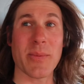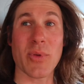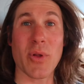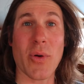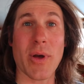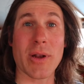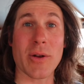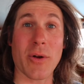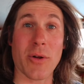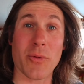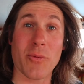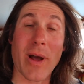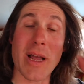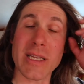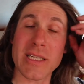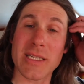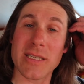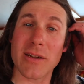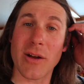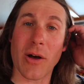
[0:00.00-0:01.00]
blowing
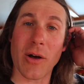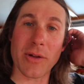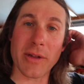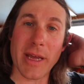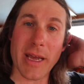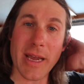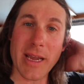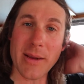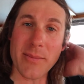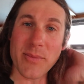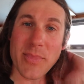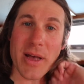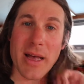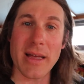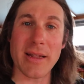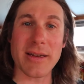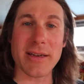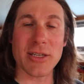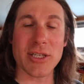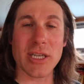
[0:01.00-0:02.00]
northwest all day,
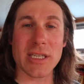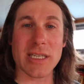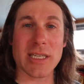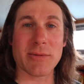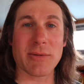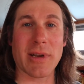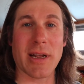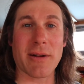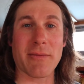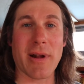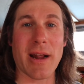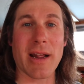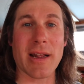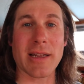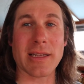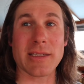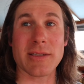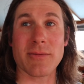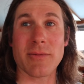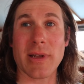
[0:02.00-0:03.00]
but just as we're getting ready,
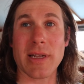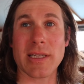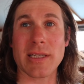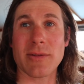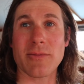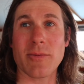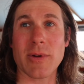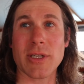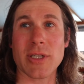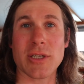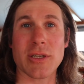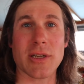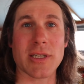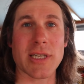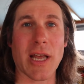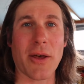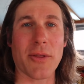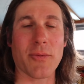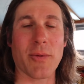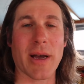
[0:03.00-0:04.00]
it switched to
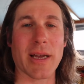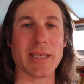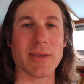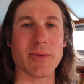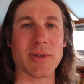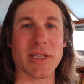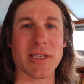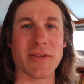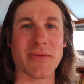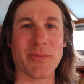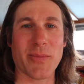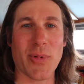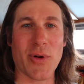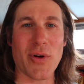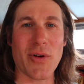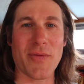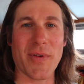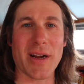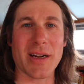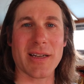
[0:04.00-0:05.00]
southwest, which is
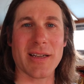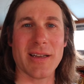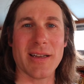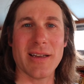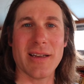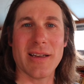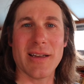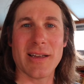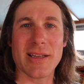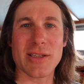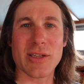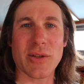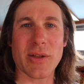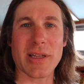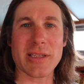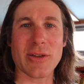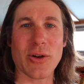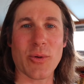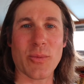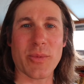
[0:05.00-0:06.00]
perfect. So
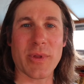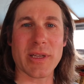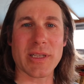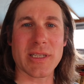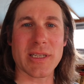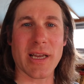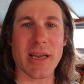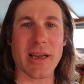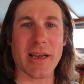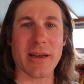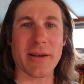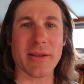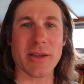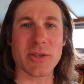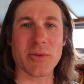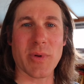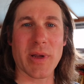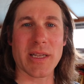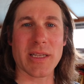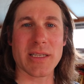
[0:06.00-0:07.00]
let's hope this
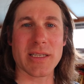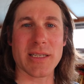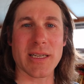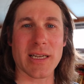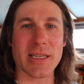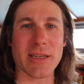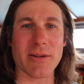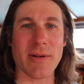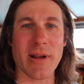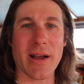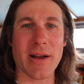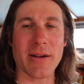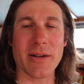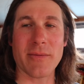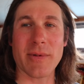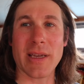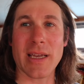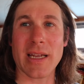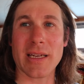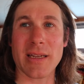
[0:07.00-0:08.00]
wind sticks around
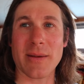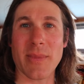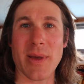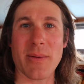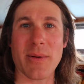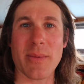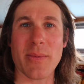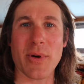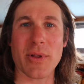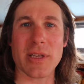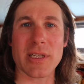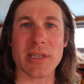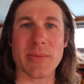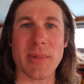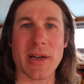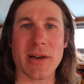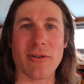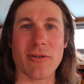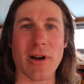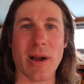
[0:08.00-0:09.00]
and we get to maybe put the
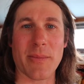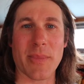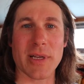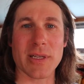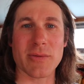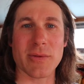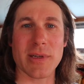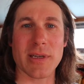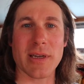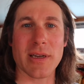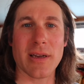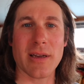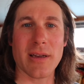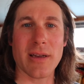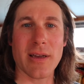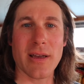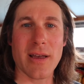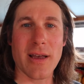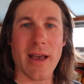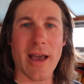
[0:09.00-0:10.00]
spinnaker up as we
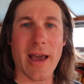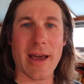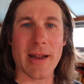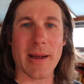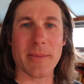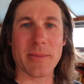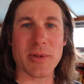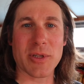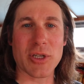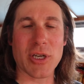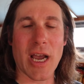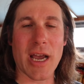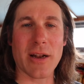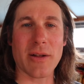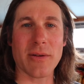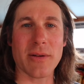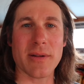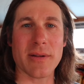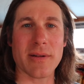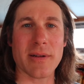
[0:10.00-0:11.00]
head up the
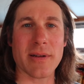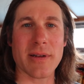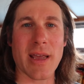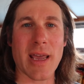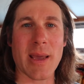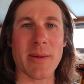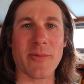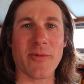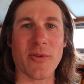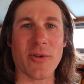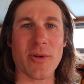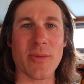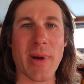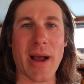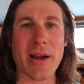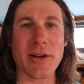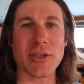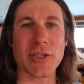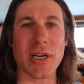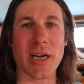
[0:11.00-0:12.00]
channel and aim for
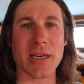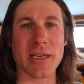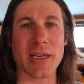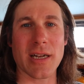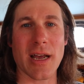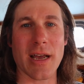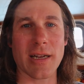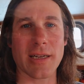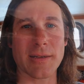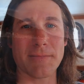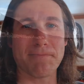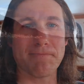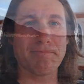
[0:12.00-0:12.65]
Myers-Chuck tonight.